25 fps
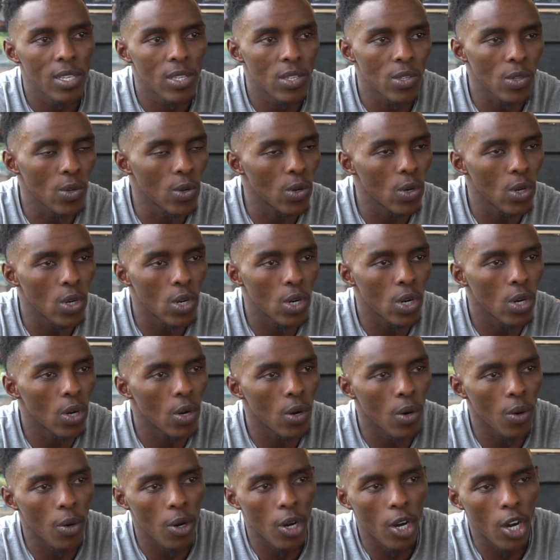
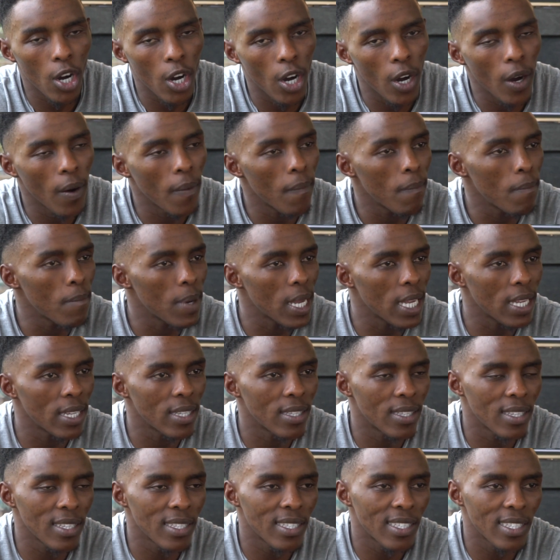So
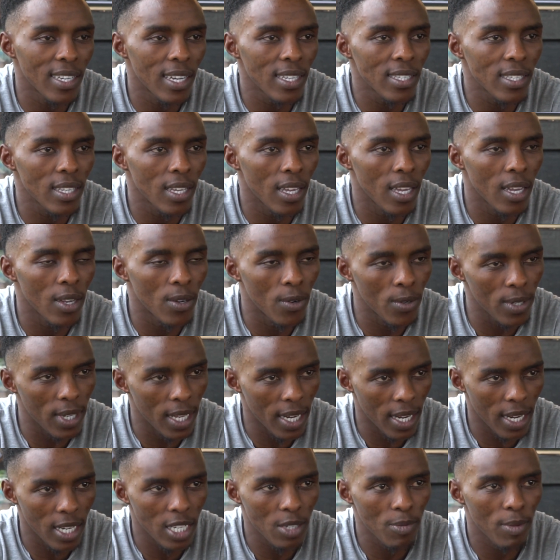it's just a good
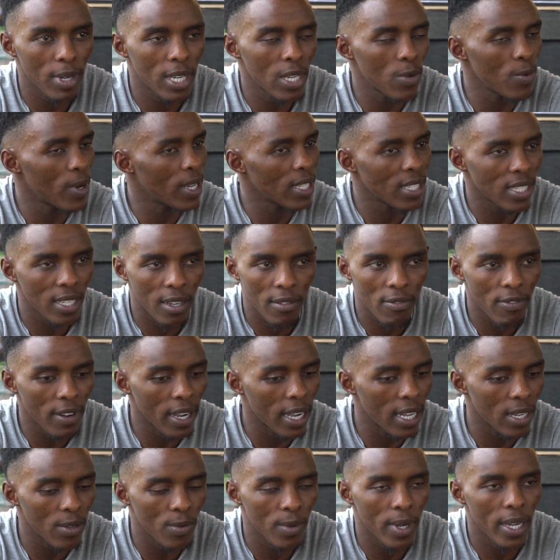arrangement. We are still
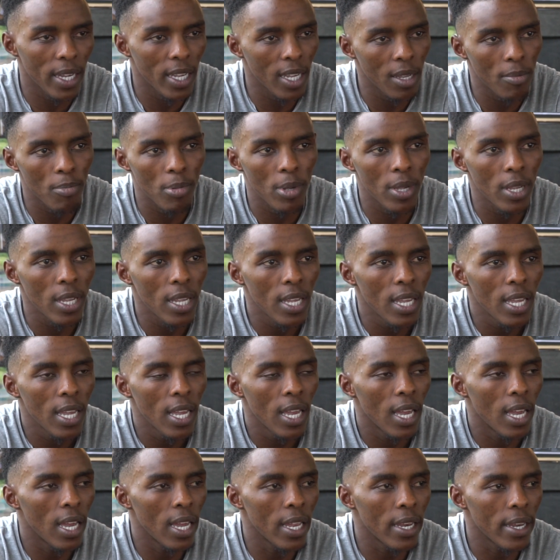fine, we are happy,
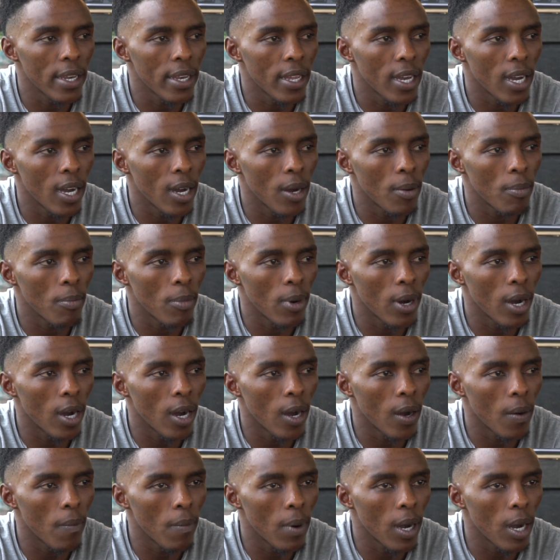and
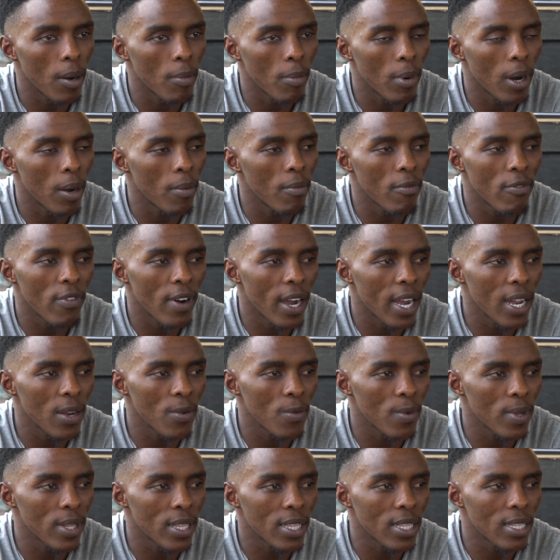I'm
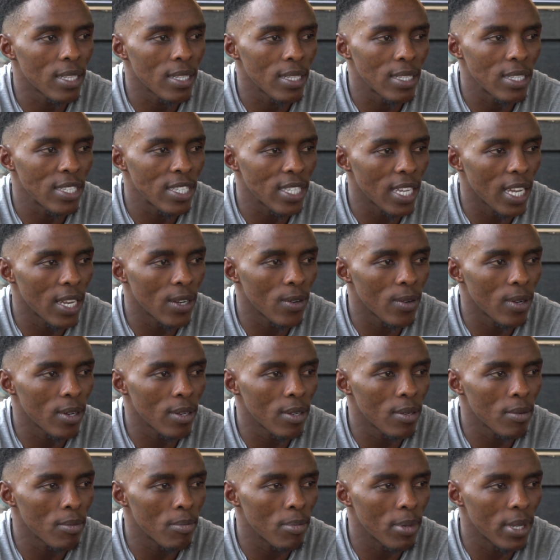fine with
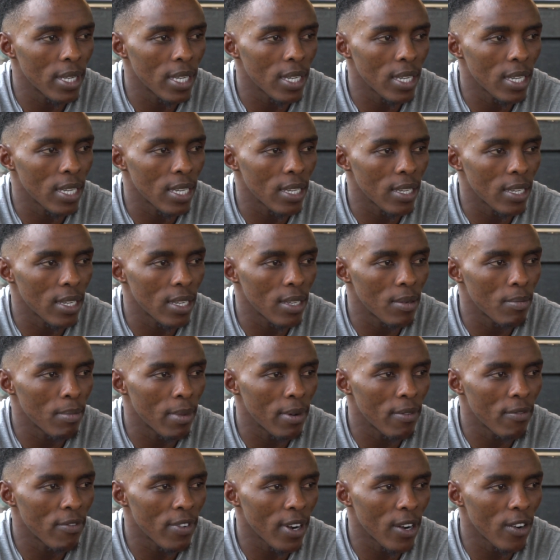Shannon being
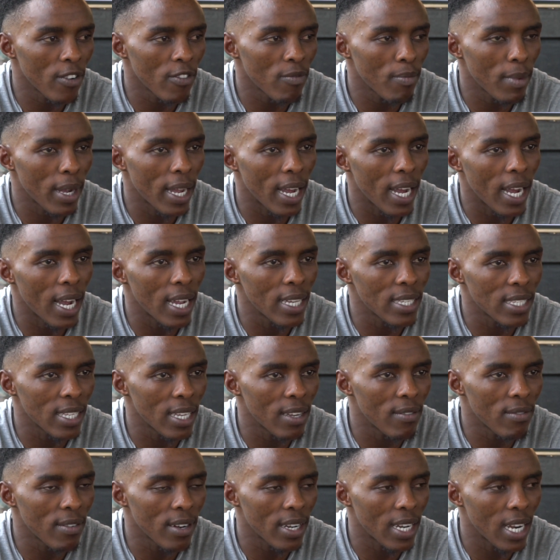in front of my eyes
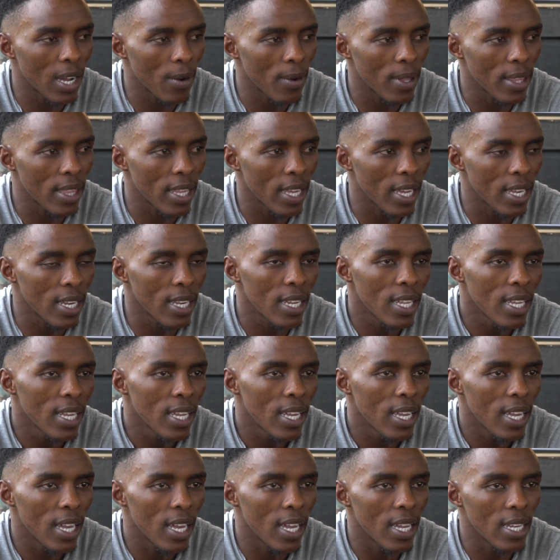every now and then,
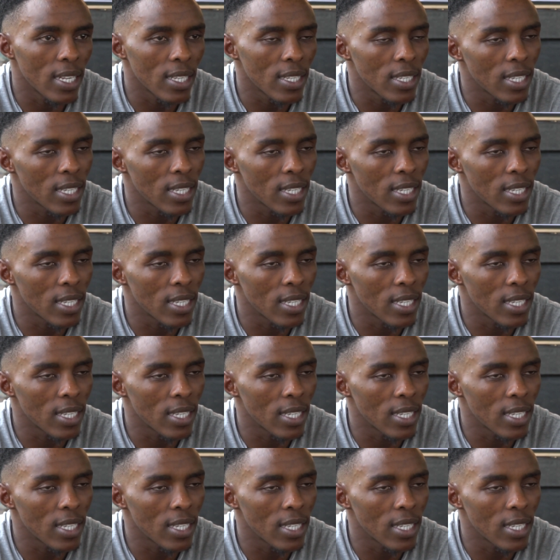and